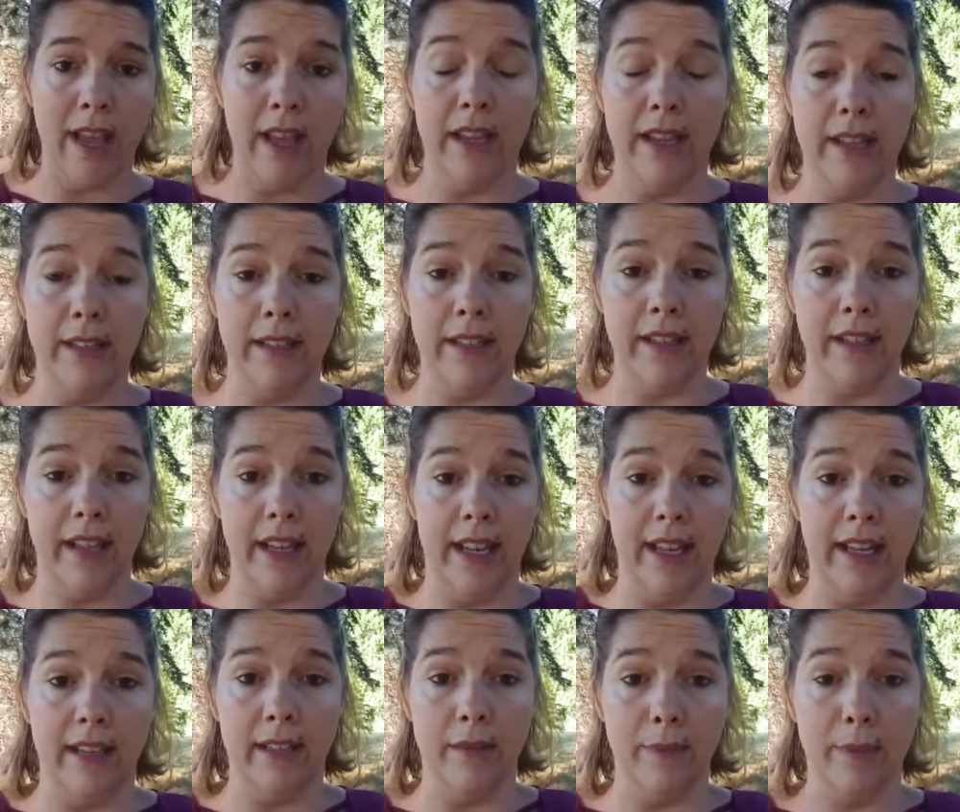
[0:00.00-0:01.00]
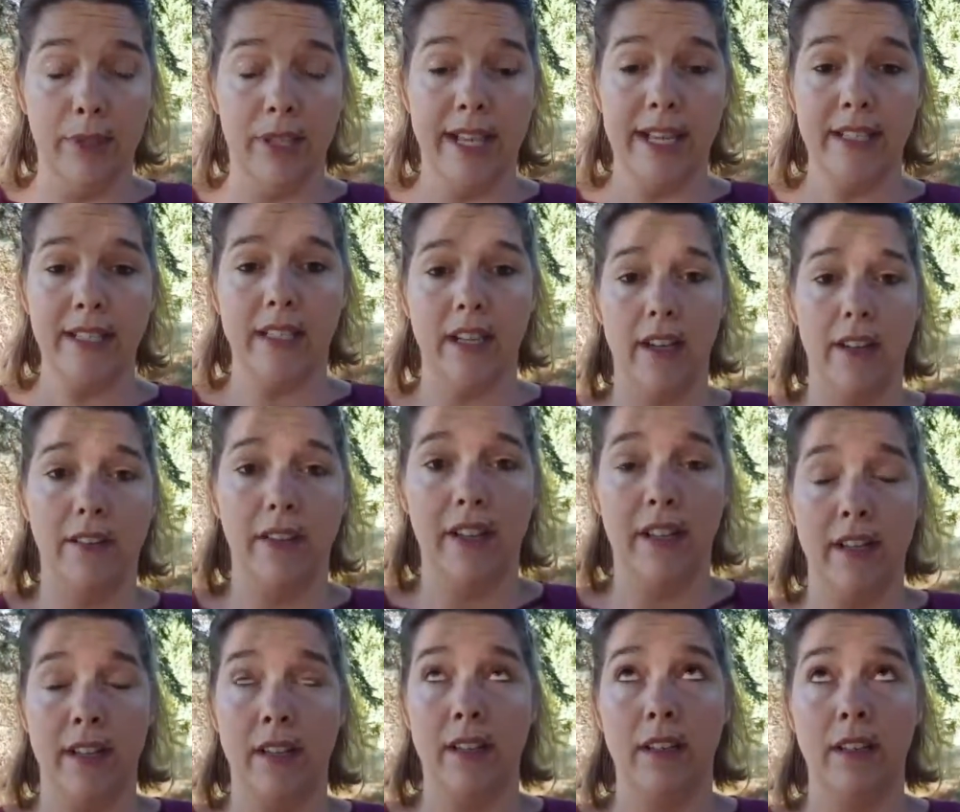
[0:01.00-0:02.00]
in in place of
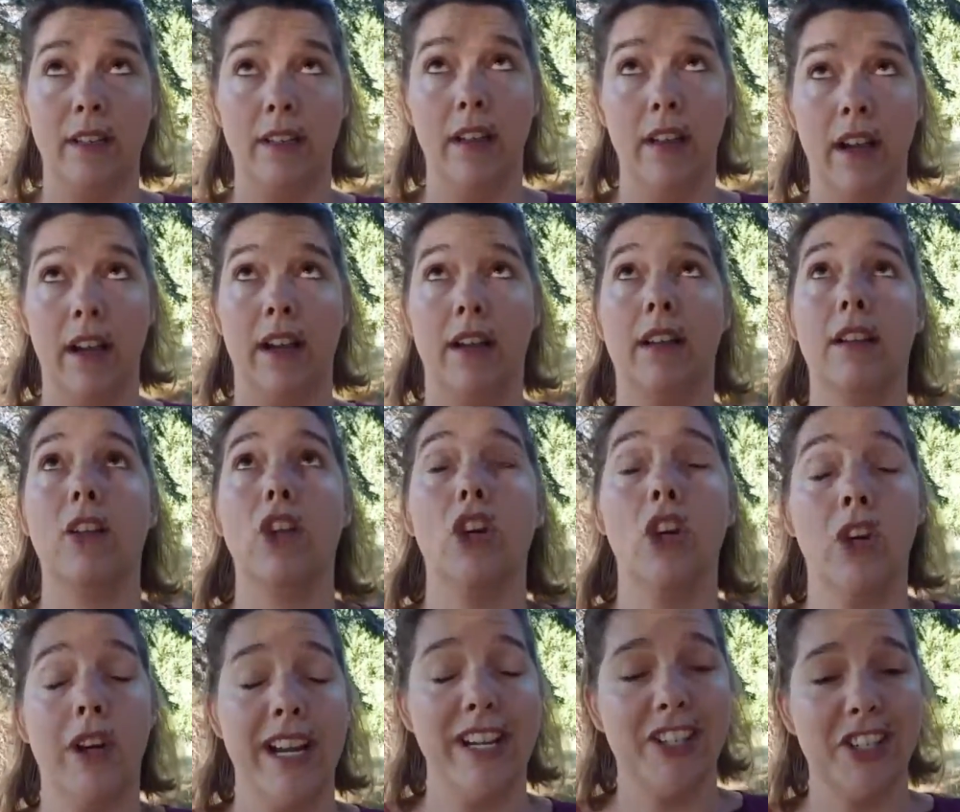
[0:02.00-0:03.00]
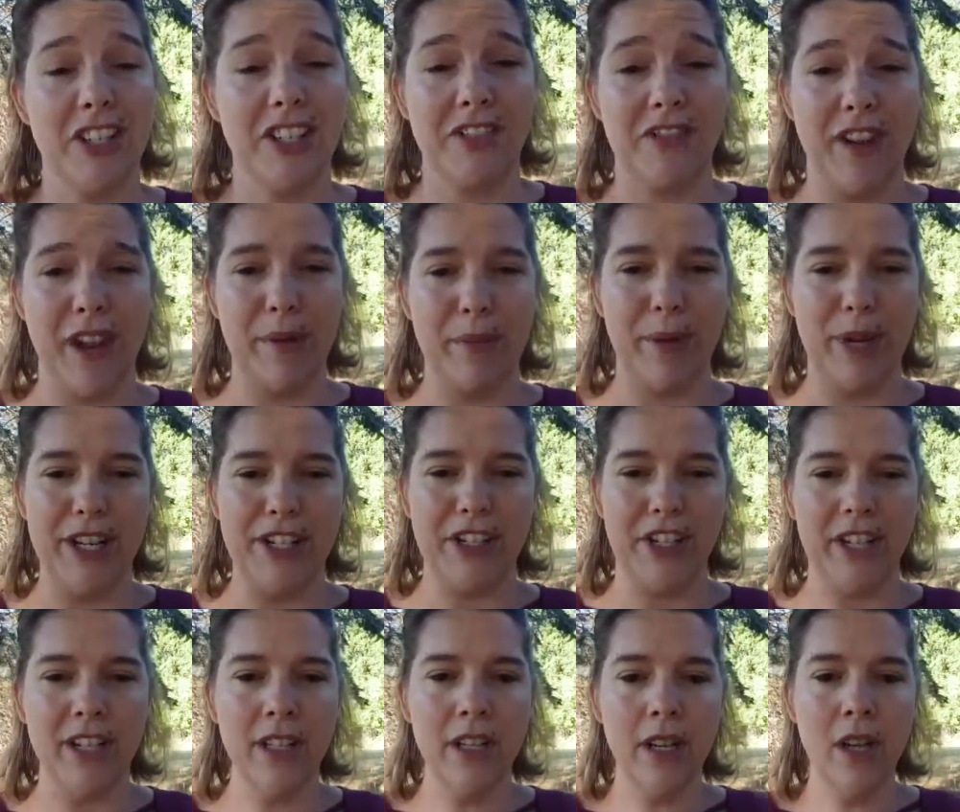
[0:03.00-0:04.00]
in a courageous
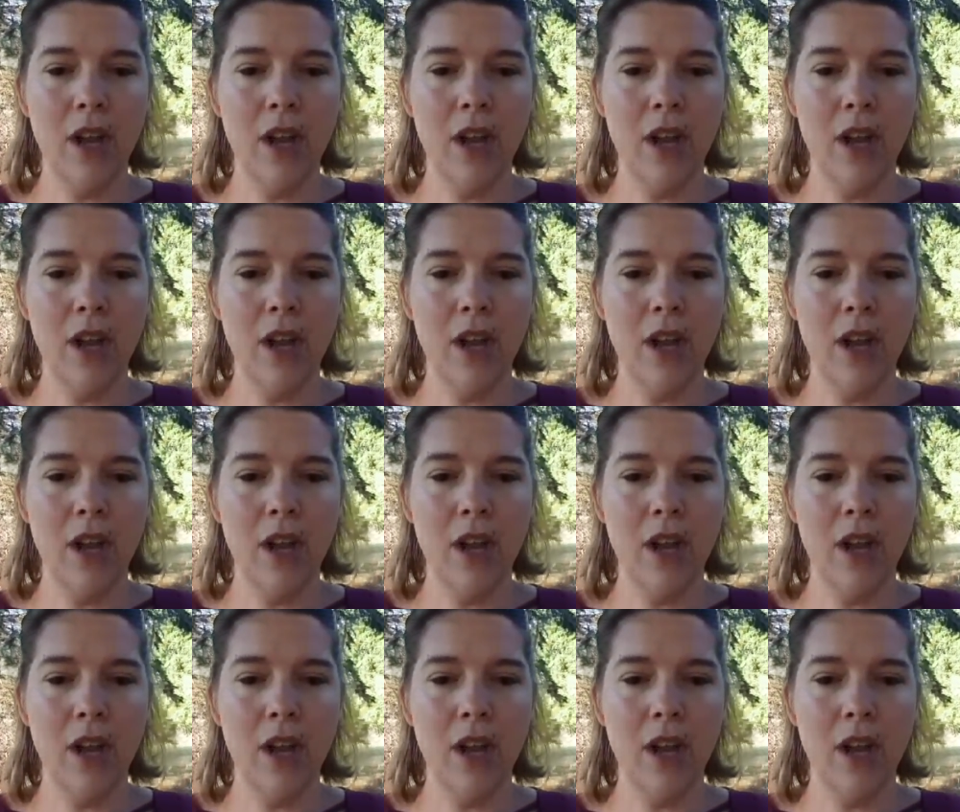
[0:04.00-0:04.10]
vibration